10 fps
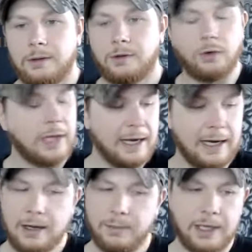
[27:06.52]
Don't let
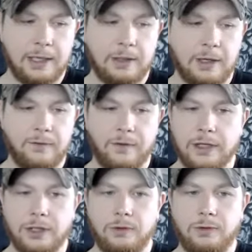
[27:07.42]
anybody
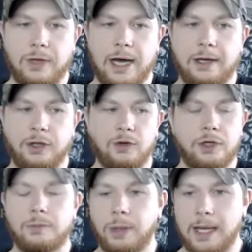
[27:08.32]
convince you that you
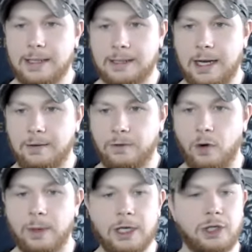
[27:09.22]
should play it safe.
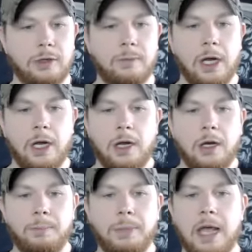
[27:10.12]
Nobody should
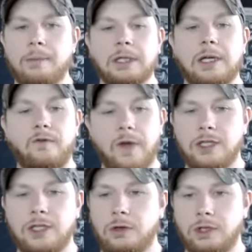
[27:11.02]
be able to
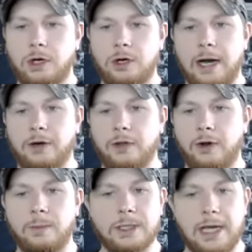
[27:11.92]
convince you to turn down your
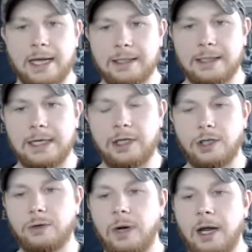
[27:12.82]
thermostat to teach
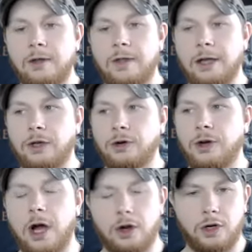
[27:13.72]
you that you're
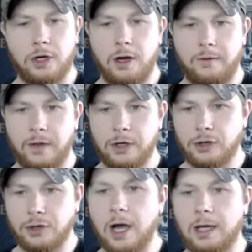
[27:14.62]
not good enough, that
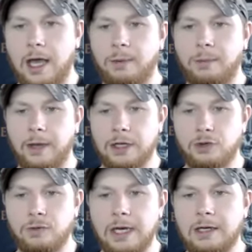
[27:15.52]
you're not capable, that
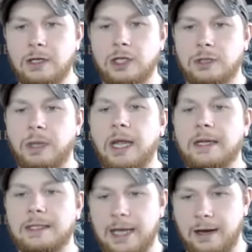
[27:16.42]
you need to just play
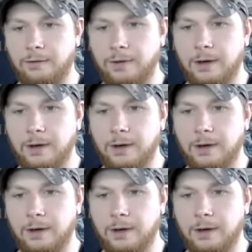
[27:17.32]
it safe.